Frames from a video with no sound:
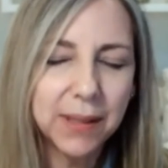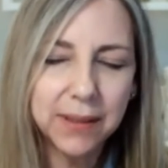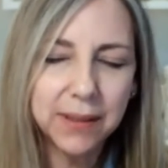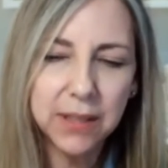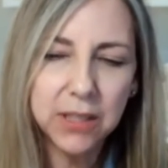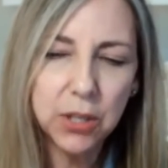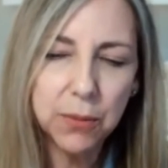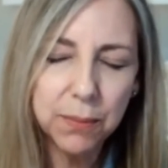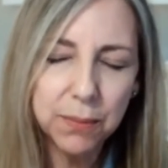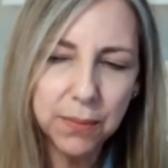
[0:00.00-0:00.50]
and
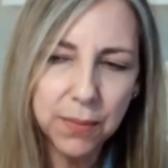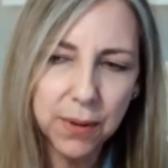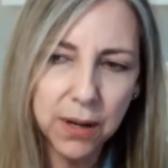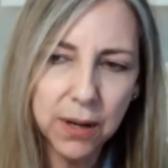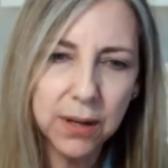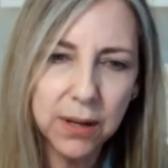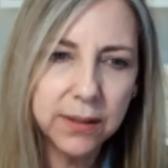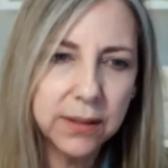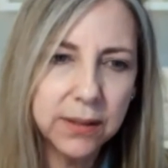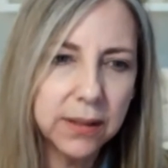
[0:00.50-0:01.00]
the
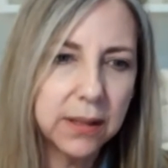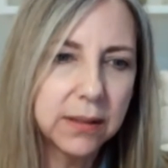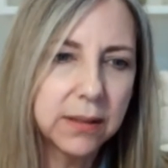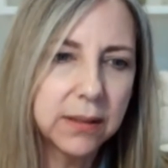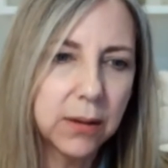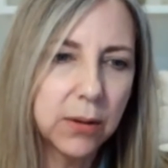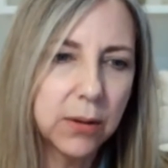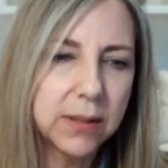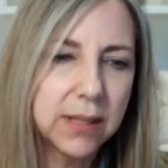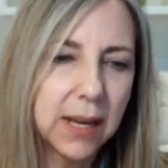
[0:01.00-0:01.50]
demand
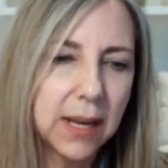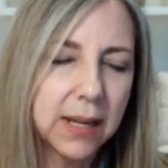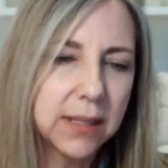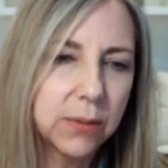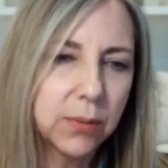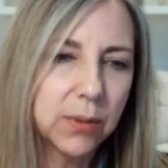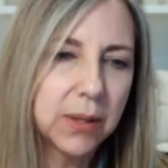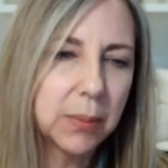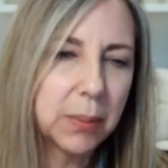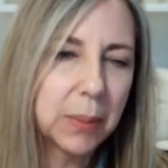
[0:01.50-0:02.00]

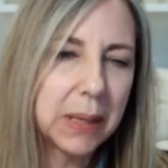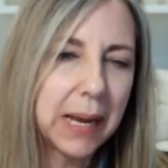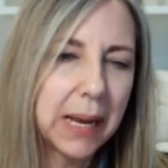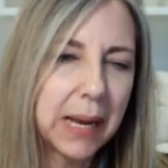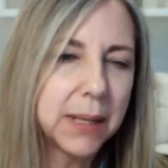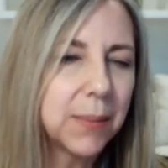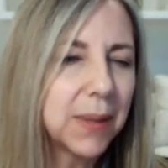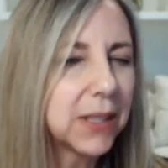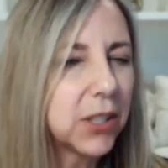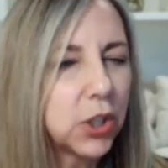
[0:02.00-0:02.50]
associated with
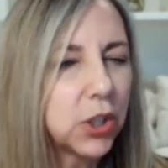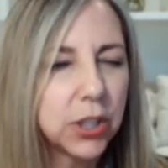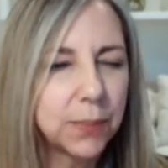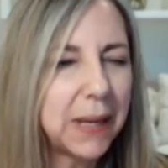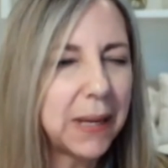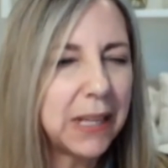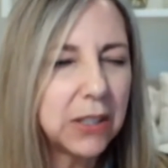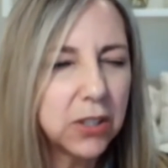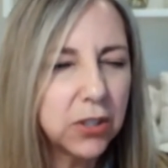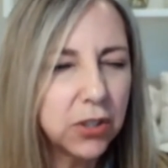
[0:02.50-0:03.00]
palladium has
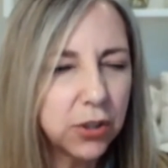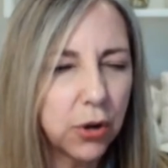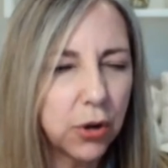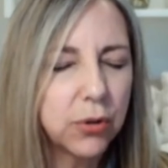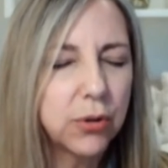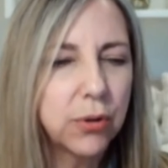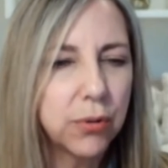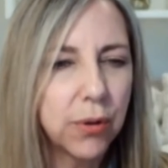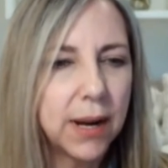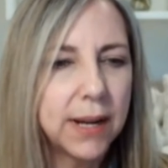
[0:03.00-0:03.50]
just been
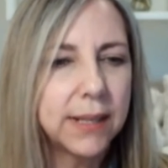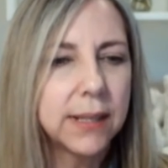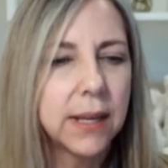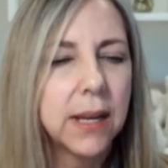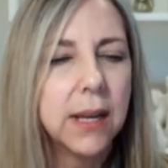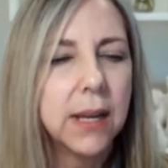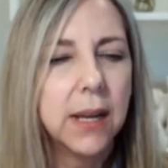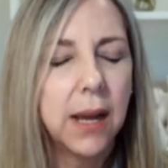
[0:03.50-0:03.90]
so great